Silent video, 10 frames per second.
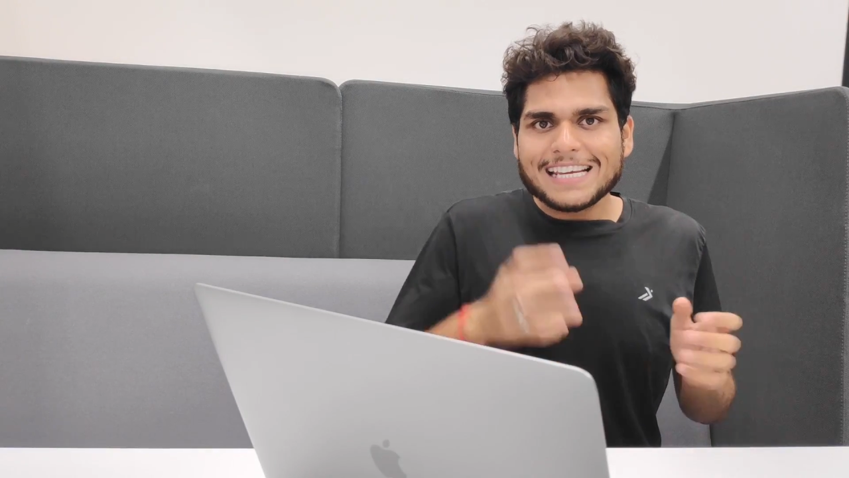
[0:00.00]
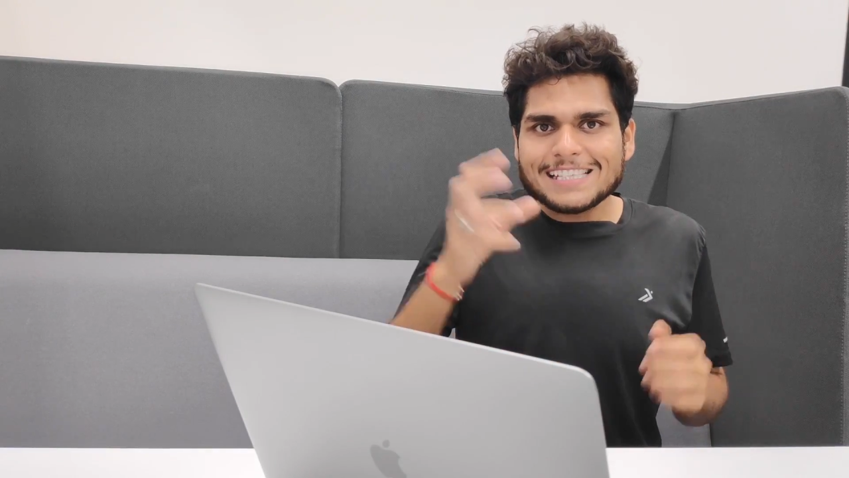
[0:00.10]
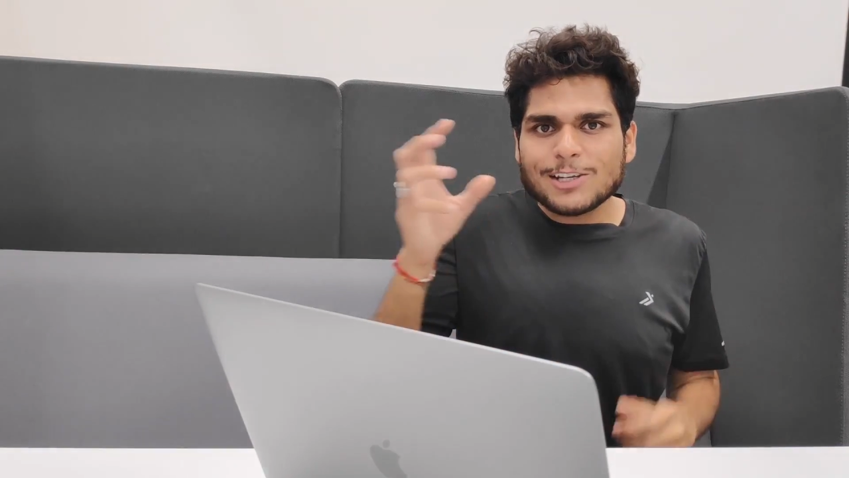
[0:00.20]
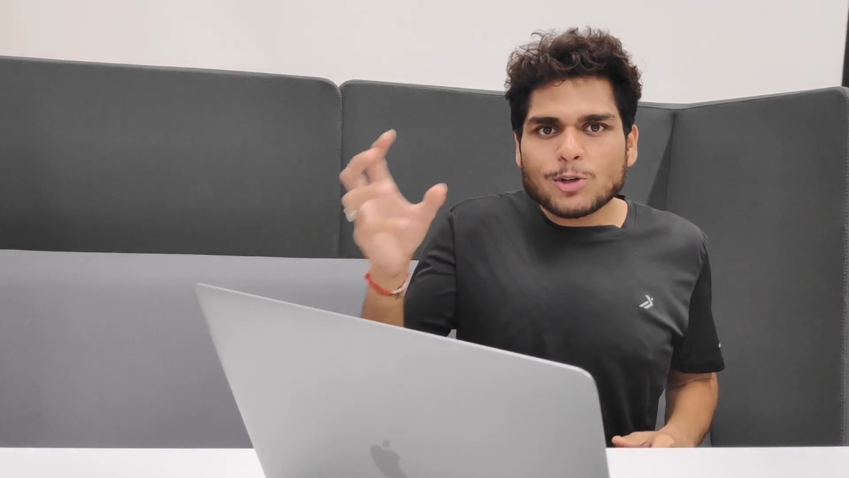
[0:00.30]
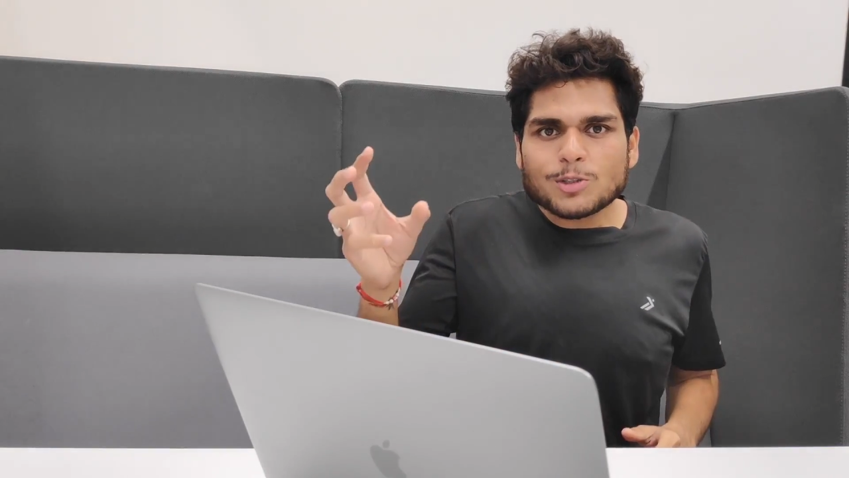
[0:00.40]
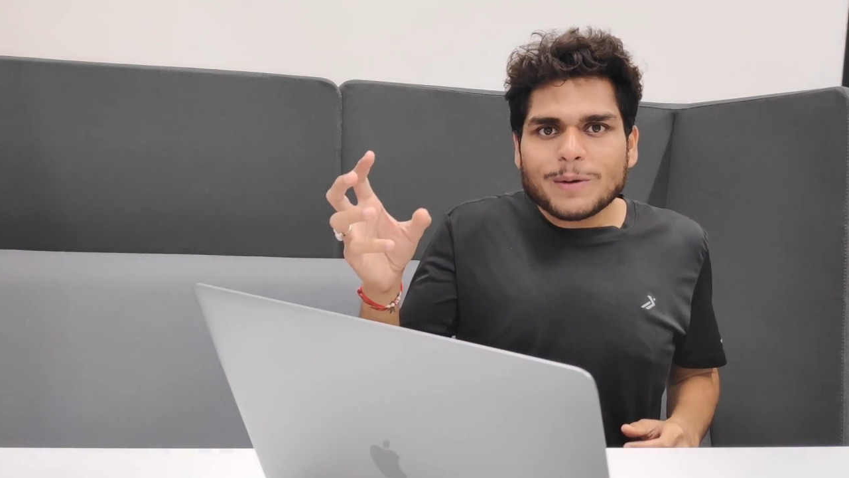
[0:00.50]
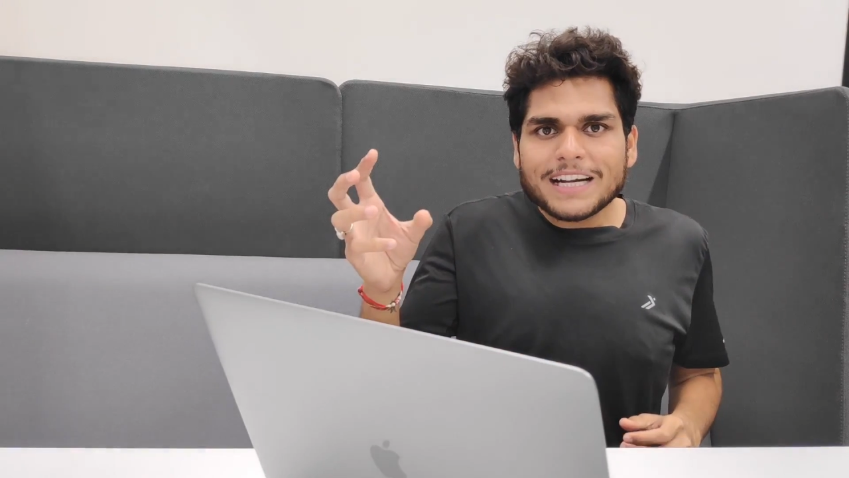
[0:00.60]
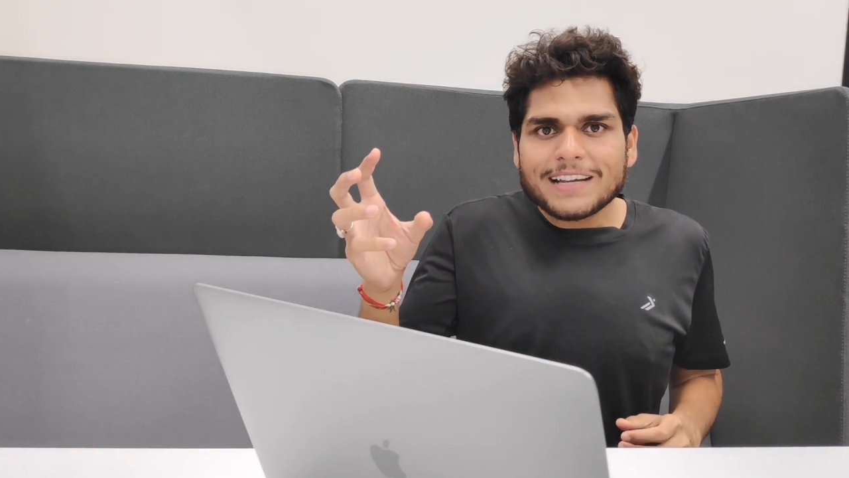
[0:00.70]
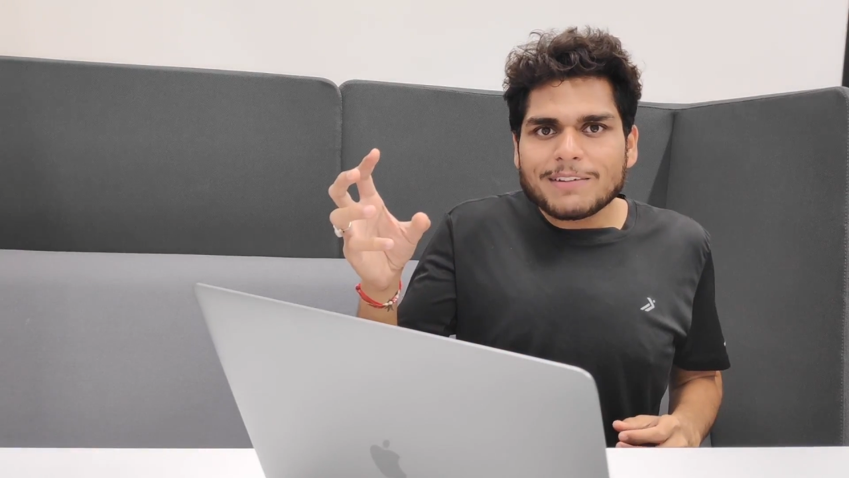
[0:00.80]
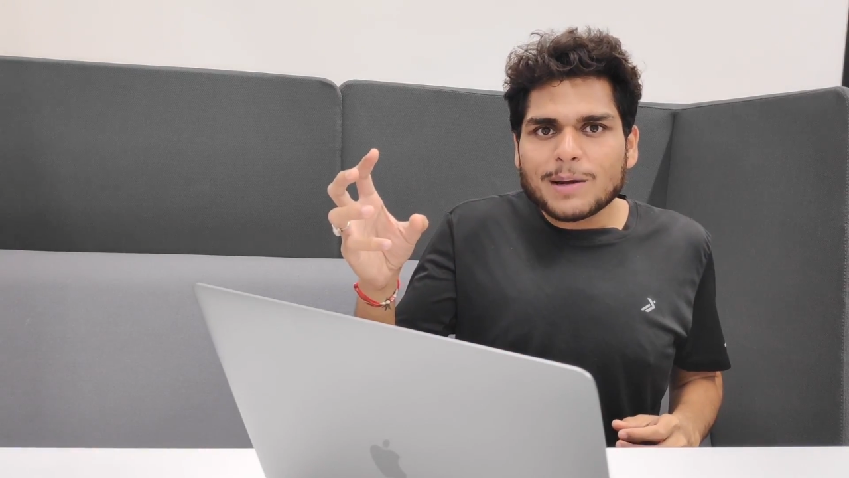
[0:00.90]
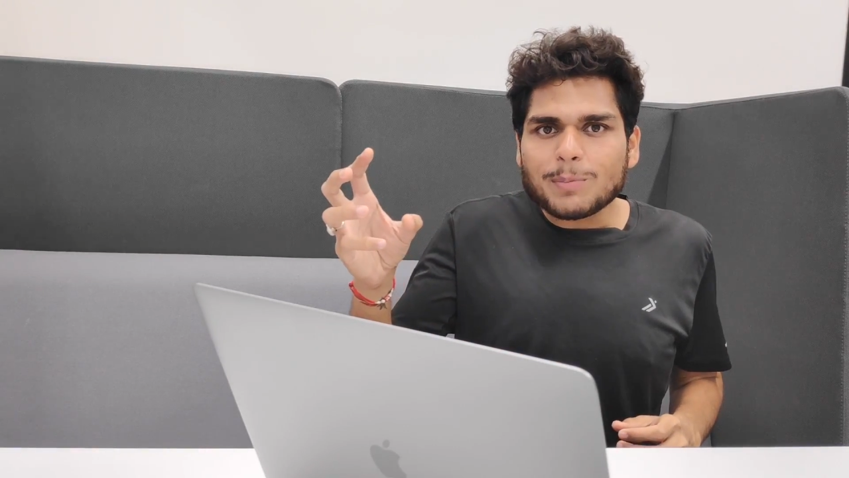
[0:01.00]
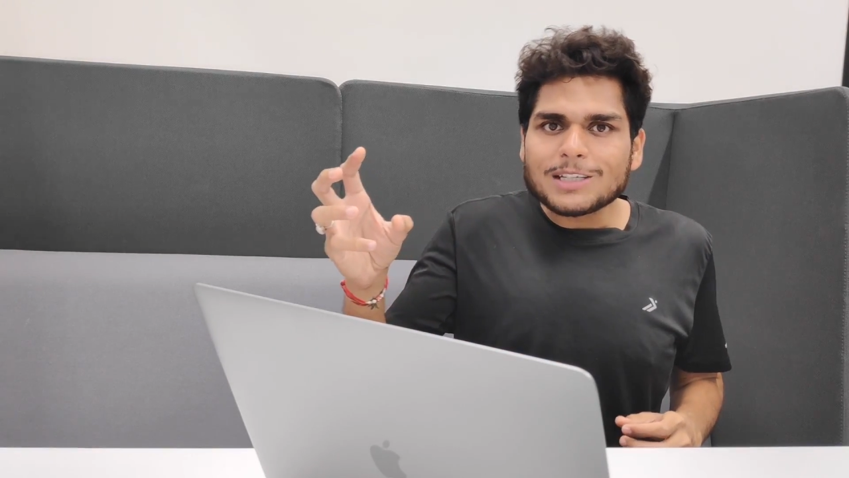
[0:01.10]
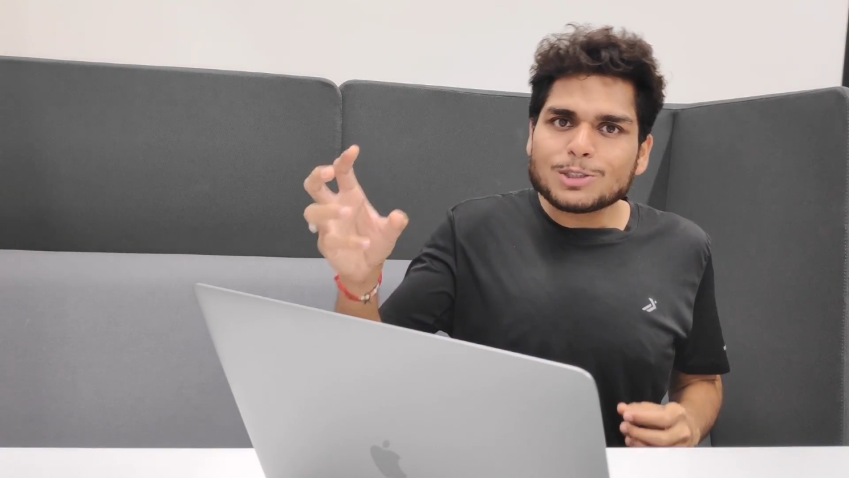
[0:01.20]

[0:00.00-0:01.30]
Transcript: is used by developers